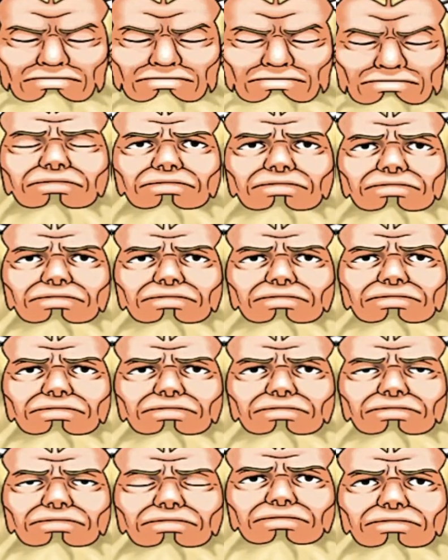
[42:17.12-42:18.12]
Good.
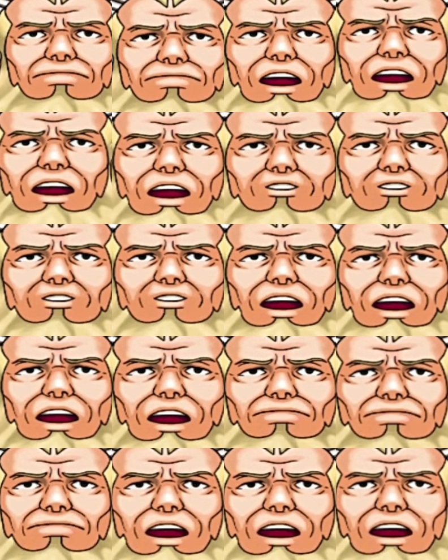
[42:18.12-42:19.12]

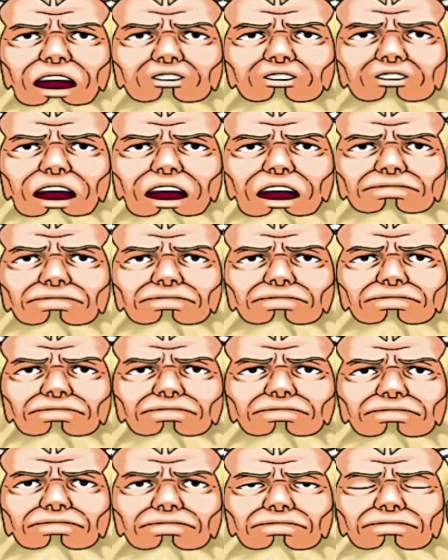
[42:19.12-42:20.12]
Well, then, court is
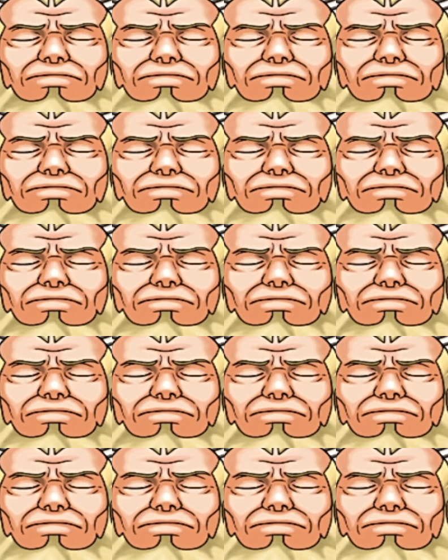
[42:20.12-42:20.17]
now in